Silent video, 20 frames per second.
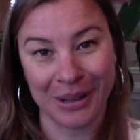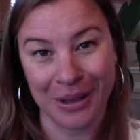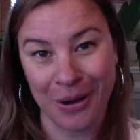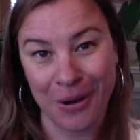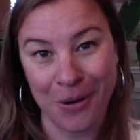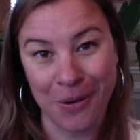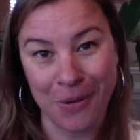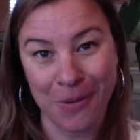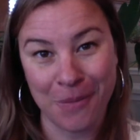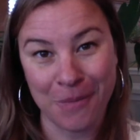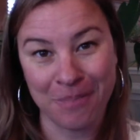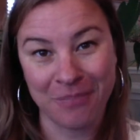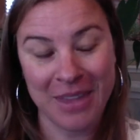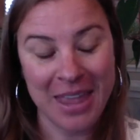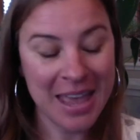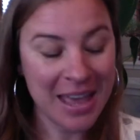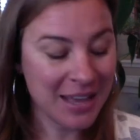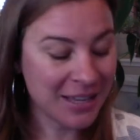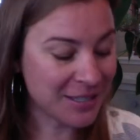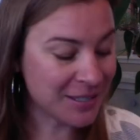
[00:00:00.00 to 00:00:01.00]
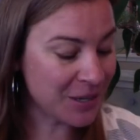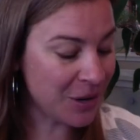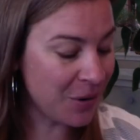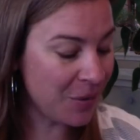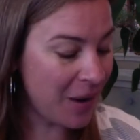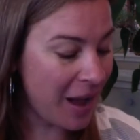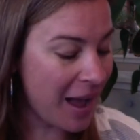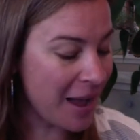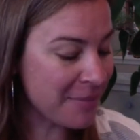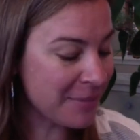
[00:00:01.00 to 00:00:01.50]
go.
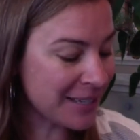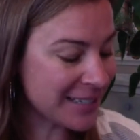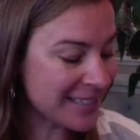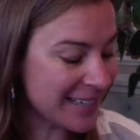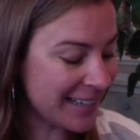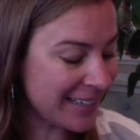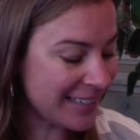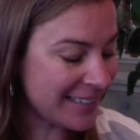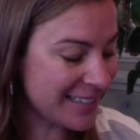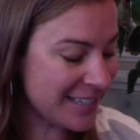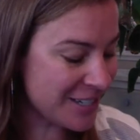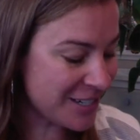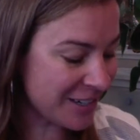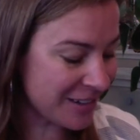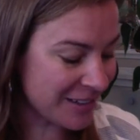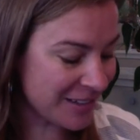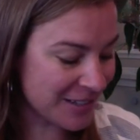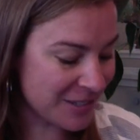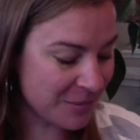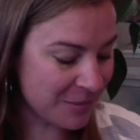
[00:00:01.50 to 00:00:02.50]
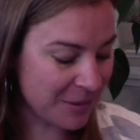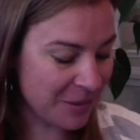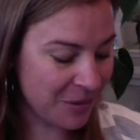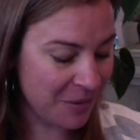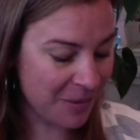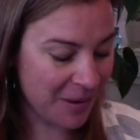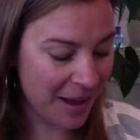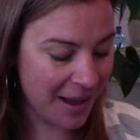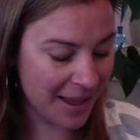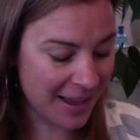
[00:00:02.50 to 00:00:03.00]
So I'm excited to share this with
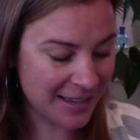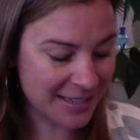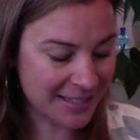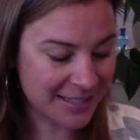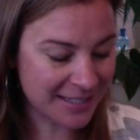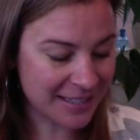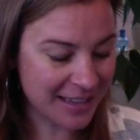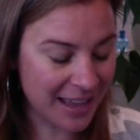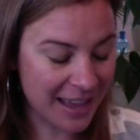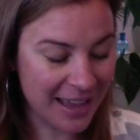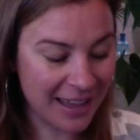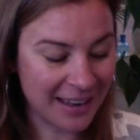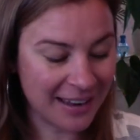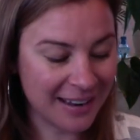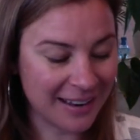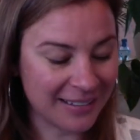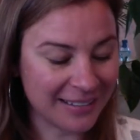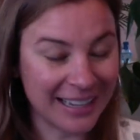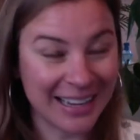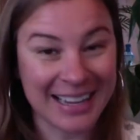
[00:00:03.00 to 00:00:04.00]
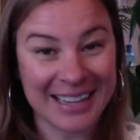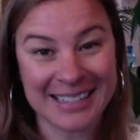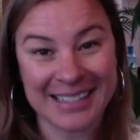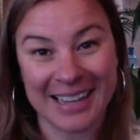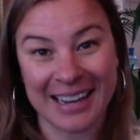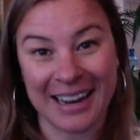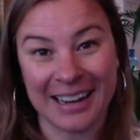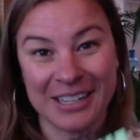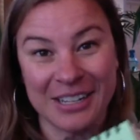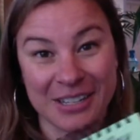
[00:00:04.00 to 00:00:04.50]
you guys. And like I
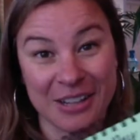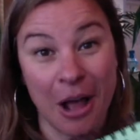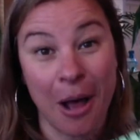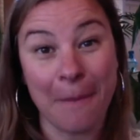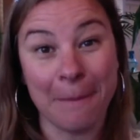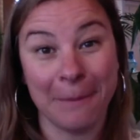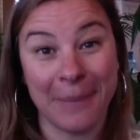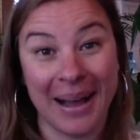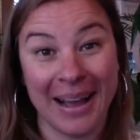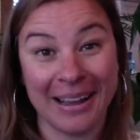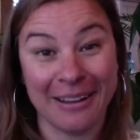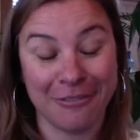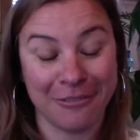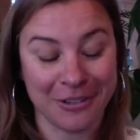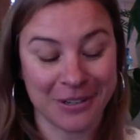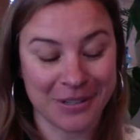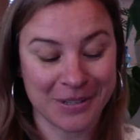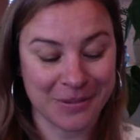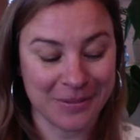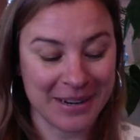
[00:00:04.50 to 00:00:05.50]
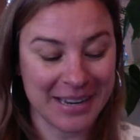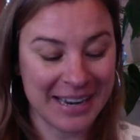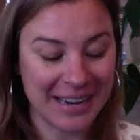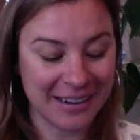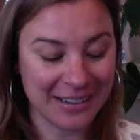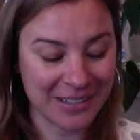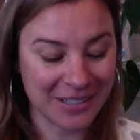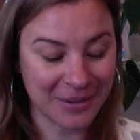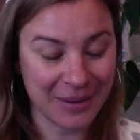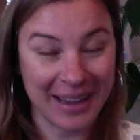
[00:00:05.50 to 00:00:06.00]
said, I just got my first one
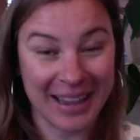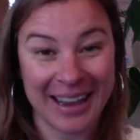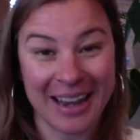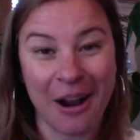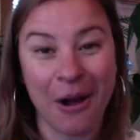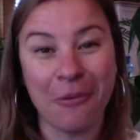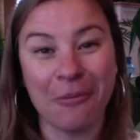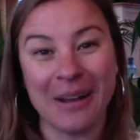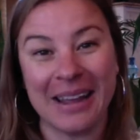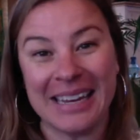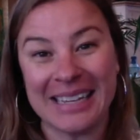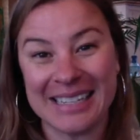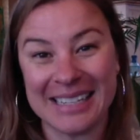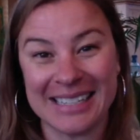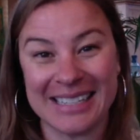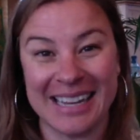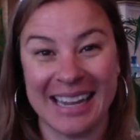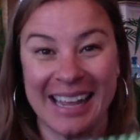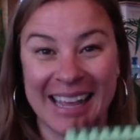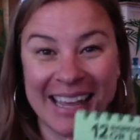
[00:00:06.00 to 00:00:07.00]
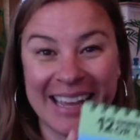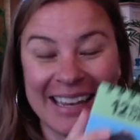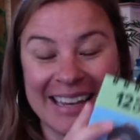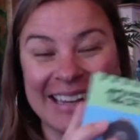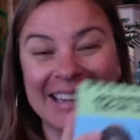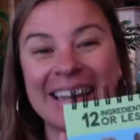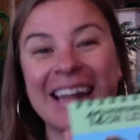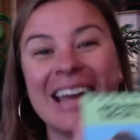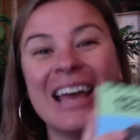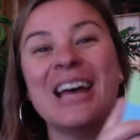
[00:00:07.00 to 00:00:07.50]
here, so I cannot wait to dig in
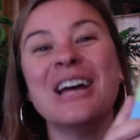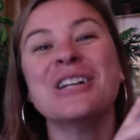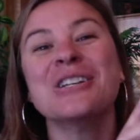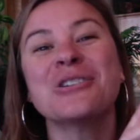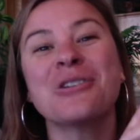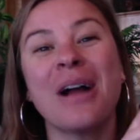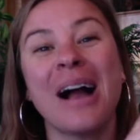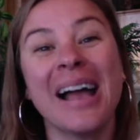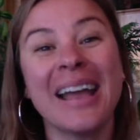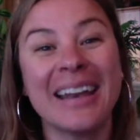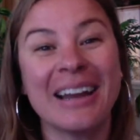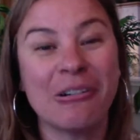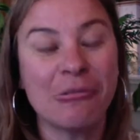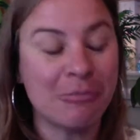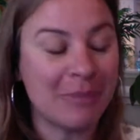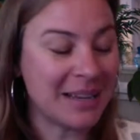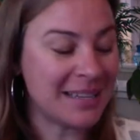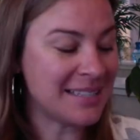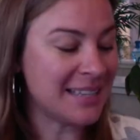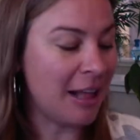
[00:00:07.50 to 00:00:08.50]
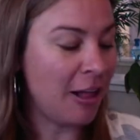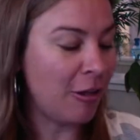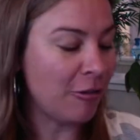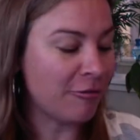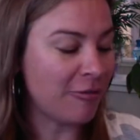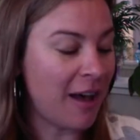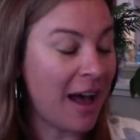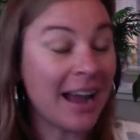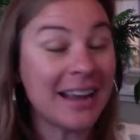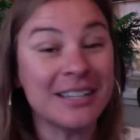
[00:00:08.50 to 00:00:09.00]
and try it out
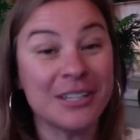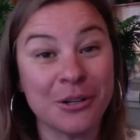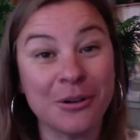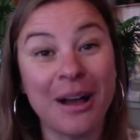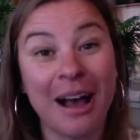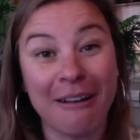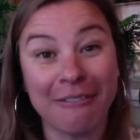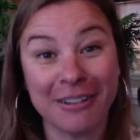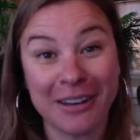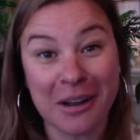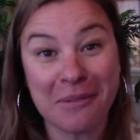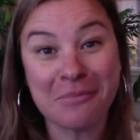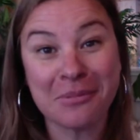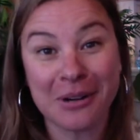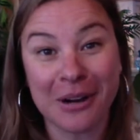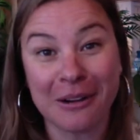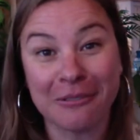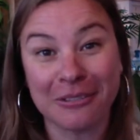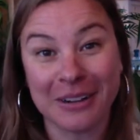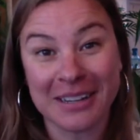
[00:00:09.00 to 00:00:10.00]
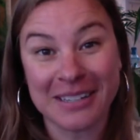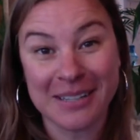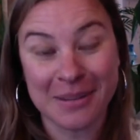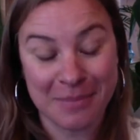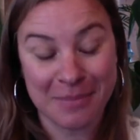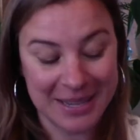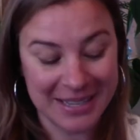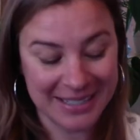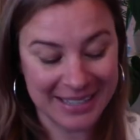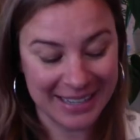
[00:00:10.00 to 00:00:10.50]
myself. I do have a number of
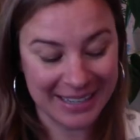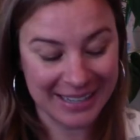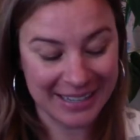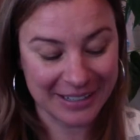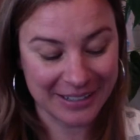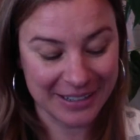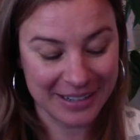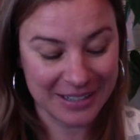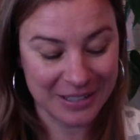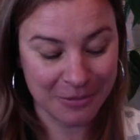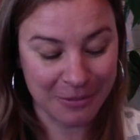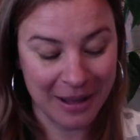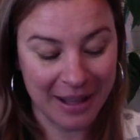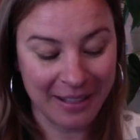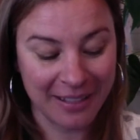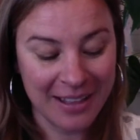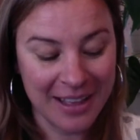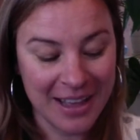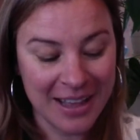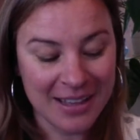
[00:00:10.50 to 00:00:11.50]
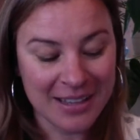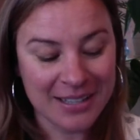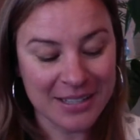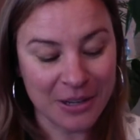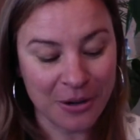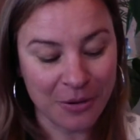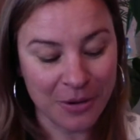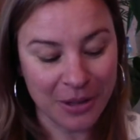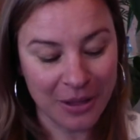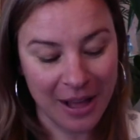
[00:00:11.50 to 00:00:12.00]
recipes in here as well,
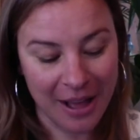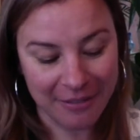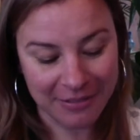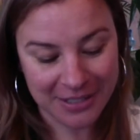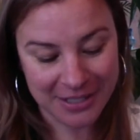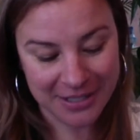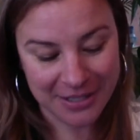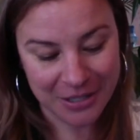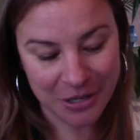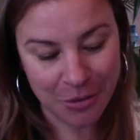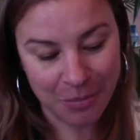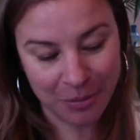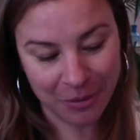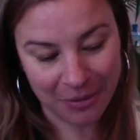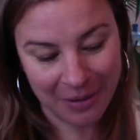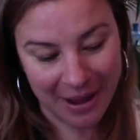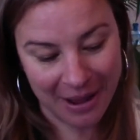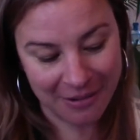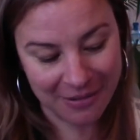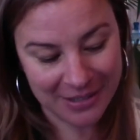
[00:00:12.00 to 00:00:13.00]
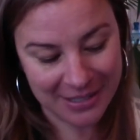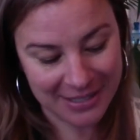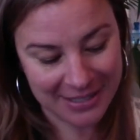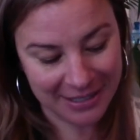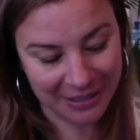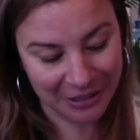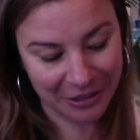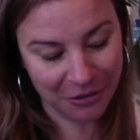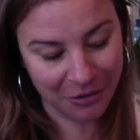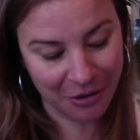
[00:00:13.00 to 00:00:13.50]
so you'll have to snoop around
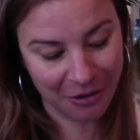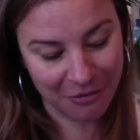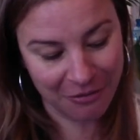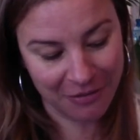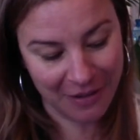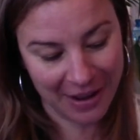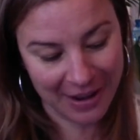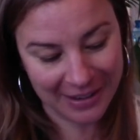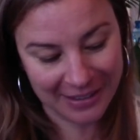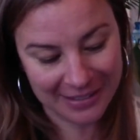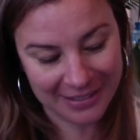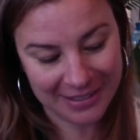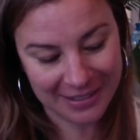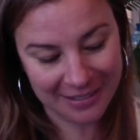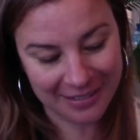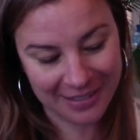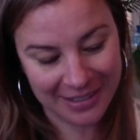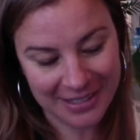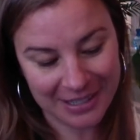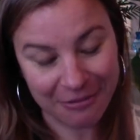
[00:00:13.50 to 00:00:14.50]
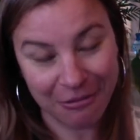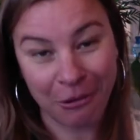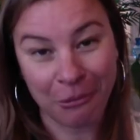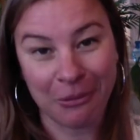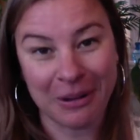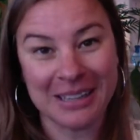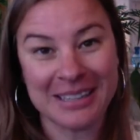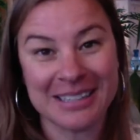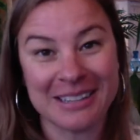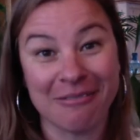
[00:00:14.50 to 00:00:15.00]
until you can find the different
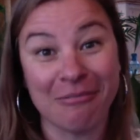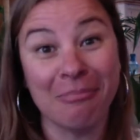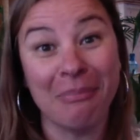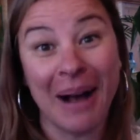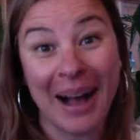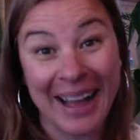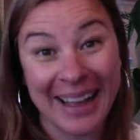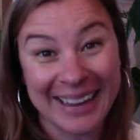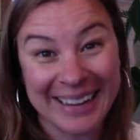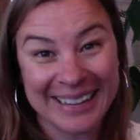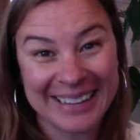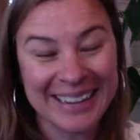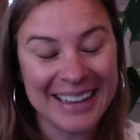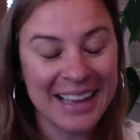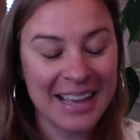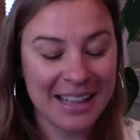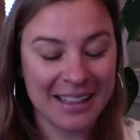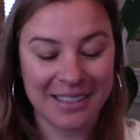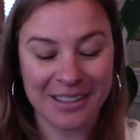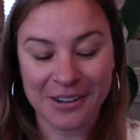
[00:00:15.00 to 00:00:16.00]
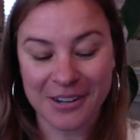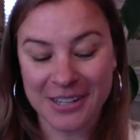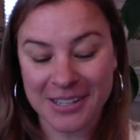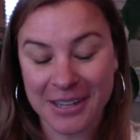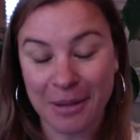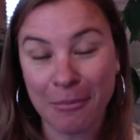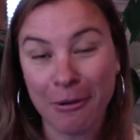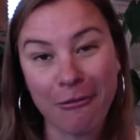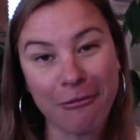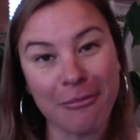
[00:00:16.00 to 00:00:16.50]
ones of mine. They're
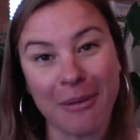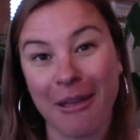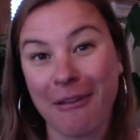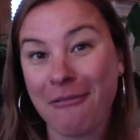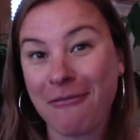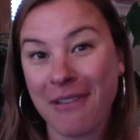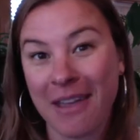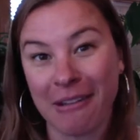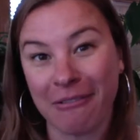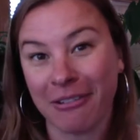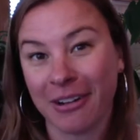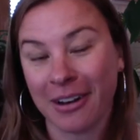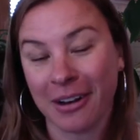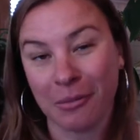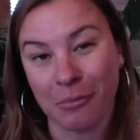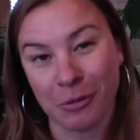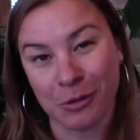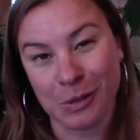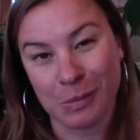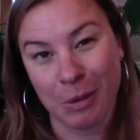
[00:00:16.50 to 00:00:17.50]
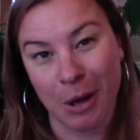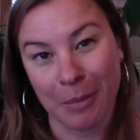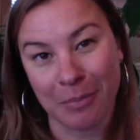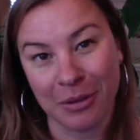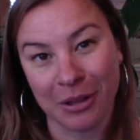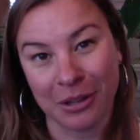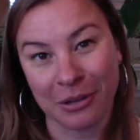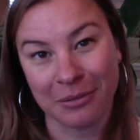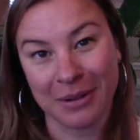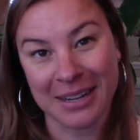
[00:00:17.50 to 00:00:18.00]
some of my favorite and most
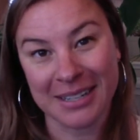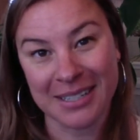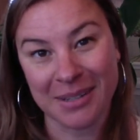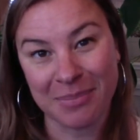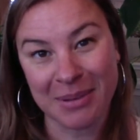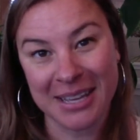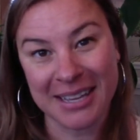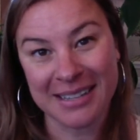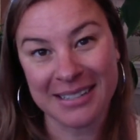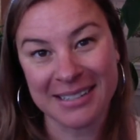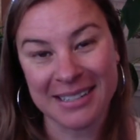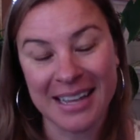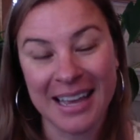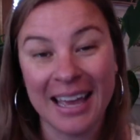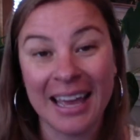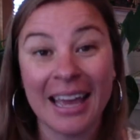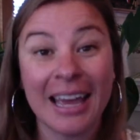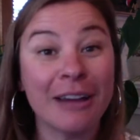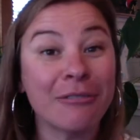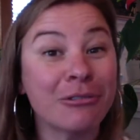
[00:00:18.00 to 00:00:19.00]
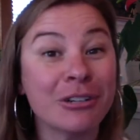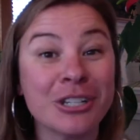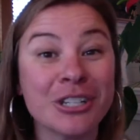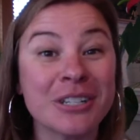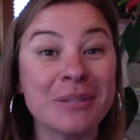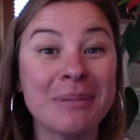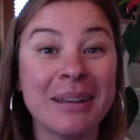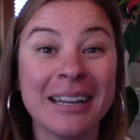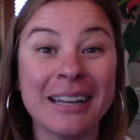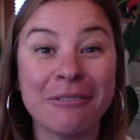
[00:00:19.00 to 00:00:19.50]
popular recipes. If we're
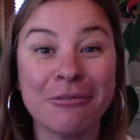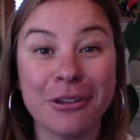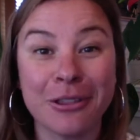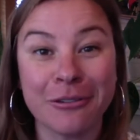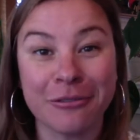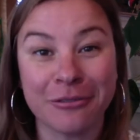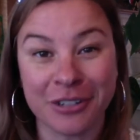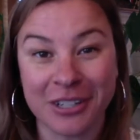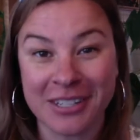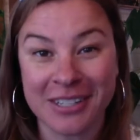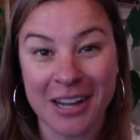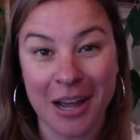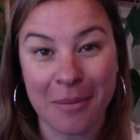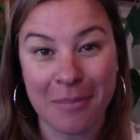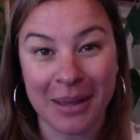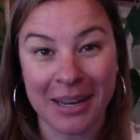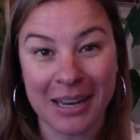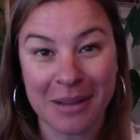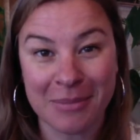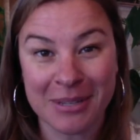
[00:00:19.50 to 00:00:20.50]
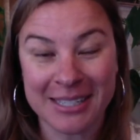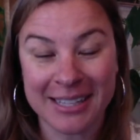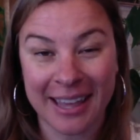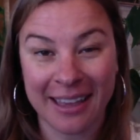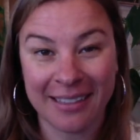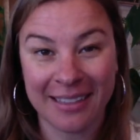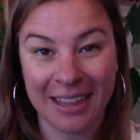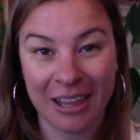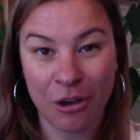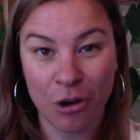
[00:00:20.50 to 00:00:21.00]
just meeting for the first time, my name is
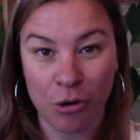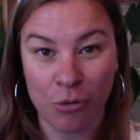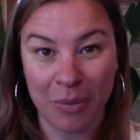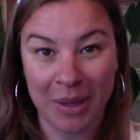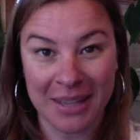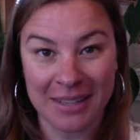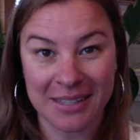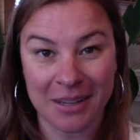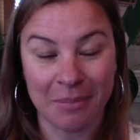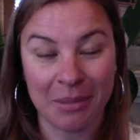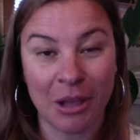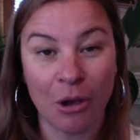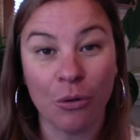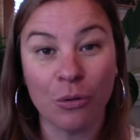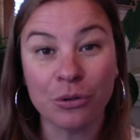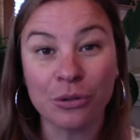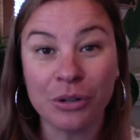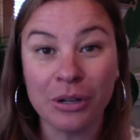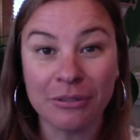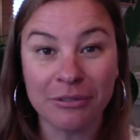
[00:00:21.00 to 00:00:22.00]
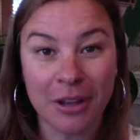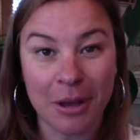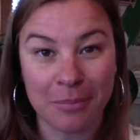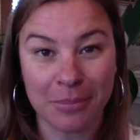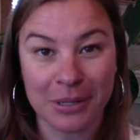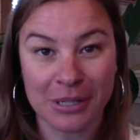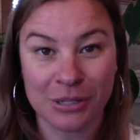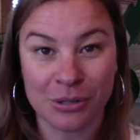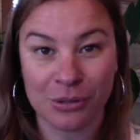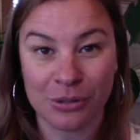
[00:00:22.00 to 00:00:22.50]
Gaylene Gomez. I'm the owner of
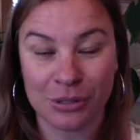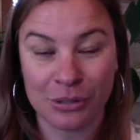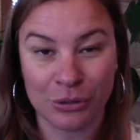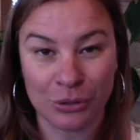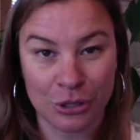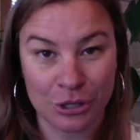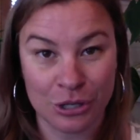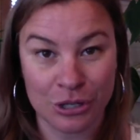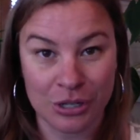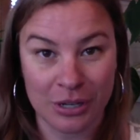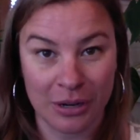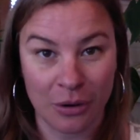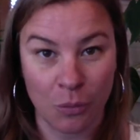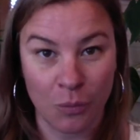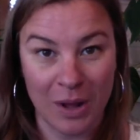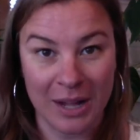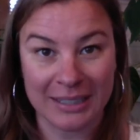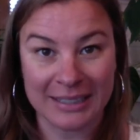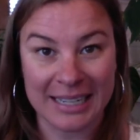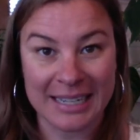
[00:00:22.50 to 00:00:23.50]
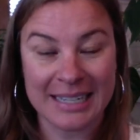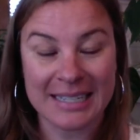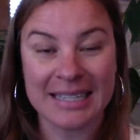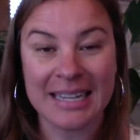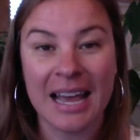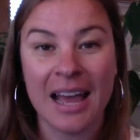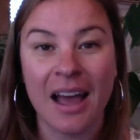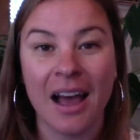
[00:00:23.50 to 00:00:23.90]
Compass Rose Nutrition and Wellness.